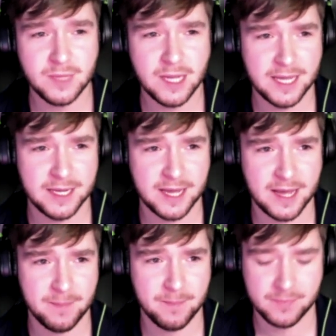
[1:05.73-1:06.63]
And
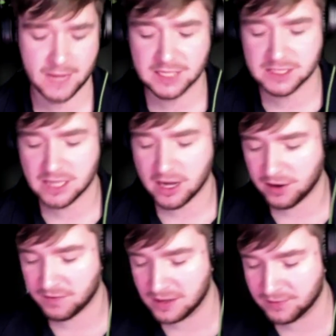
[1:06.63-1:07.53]
I started
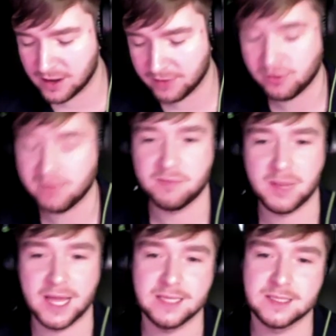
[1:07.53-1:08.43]
off in a very rough
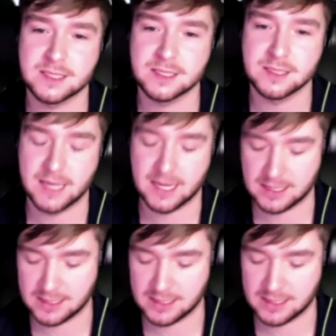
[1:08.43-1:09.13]
place, and